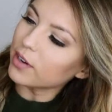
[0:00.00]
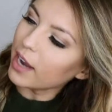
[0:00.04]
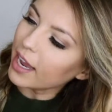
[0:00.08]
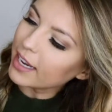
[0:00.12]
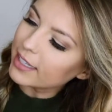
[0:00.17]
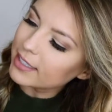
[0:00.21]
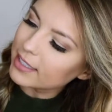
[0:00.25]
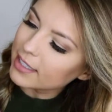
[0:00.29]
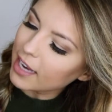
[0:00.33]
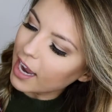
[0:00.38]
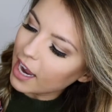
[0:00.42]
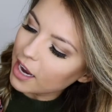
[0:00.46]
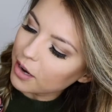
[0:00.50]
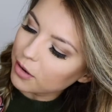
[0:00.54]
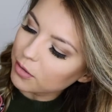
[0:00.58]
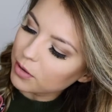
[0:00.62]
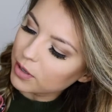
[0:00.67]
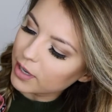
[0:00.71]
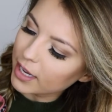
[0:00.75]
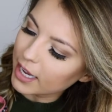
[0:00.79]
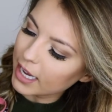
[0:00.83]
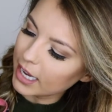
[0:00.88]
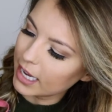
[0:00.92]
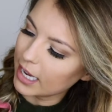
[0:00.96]
Next I
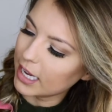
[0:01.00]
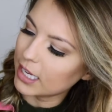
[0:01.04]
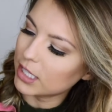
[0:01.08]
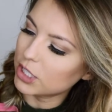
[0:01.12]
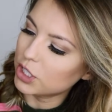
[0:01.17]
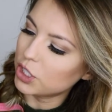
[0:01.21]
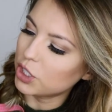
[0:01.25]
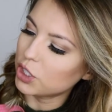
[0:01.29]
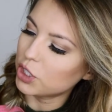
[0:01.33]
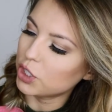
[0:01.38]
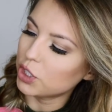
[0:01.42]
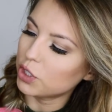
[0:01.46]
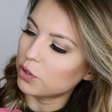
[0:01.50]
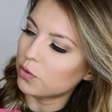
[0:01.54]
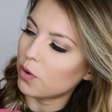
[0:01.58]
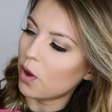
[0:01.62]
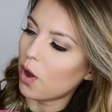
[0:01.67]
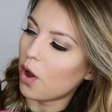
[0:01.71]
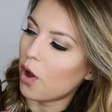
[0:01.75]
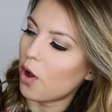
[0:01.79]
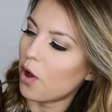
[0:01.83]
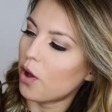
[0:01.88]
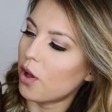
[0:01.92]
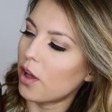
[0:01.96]
will get into
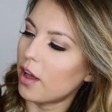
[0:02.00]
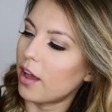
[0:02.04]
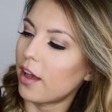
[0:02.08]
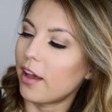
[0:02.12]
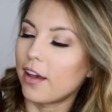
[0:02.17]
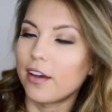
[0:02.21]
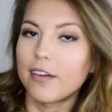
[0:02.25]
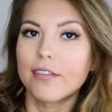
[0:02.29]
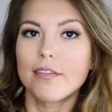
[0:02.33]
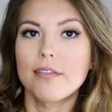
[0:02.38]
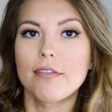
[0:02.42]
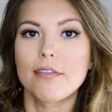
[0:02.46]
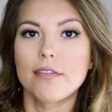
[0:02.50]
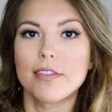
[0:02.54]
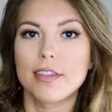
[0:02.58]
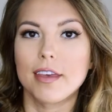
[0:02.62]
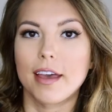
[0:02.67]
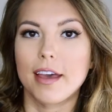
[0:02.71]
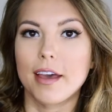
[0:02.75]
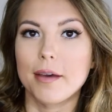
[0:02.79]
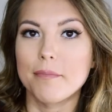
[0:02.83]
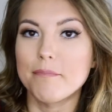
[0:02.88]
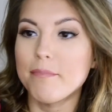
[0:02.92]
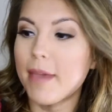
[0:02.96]
all of
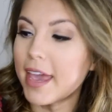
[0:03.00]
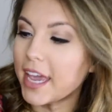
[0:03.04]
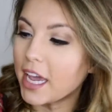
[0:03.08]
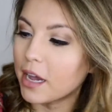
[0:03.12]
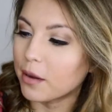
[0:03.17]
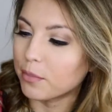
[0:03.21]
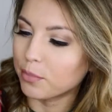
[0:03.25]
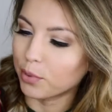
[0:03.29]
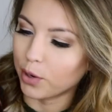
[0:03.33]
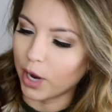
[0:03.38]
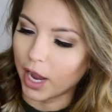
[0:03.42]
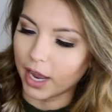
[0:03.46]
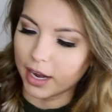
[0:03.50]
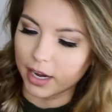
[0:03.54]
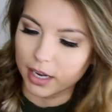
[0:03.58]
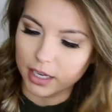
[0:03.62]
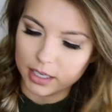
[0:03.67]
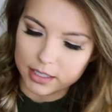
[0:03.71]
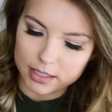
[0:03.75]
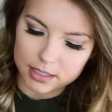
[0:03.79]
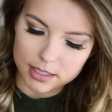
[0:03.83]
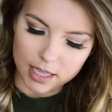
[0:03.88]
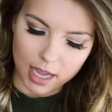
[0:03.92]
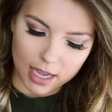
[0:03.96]
the makeup
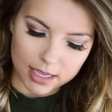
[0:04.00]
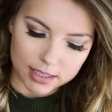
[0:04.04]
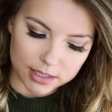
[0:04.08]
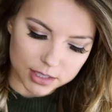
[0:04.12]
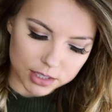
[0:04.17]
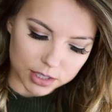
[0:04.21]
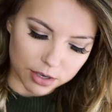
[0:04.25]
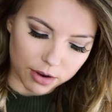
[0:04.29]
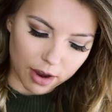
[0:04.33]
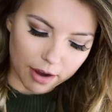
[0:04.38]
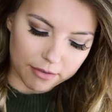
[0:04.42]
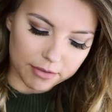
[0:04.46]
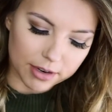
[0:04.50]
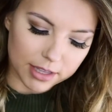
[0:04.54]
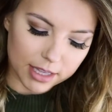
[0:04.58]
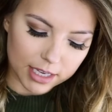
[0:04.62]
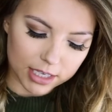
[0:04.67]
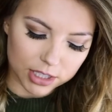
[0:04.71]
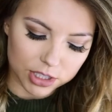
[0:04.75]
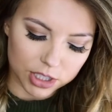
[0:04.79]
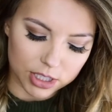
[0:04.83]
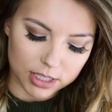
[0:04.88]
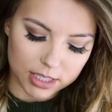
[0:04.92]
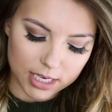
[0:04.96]
products then. So
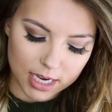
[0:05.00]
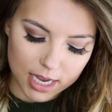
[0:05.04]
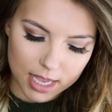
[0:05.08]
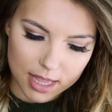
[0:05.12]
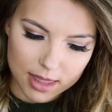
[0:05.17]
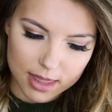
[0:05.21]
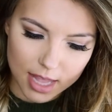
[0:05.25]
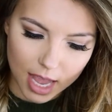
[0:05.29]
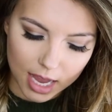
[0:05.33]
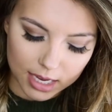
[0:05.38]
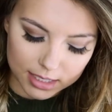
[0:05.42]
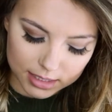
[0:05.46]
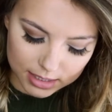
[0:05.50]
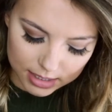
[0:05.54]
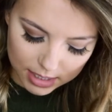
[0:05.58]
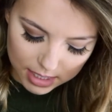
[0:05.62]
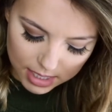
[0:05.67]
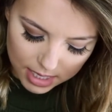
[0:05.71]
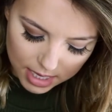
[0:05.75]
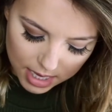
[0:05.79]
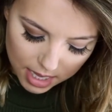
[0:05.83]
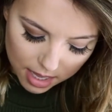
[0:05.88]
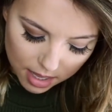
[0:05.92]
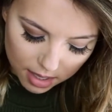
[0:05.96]
everything is just in that
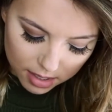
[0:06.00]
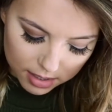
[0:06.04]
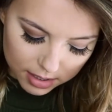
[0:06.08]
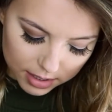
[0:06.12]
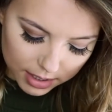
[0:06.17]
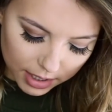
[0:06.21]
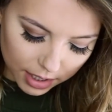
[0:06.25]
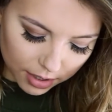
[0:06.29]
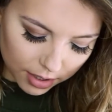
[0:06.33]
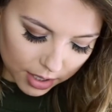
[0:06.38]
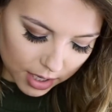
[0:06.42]
clear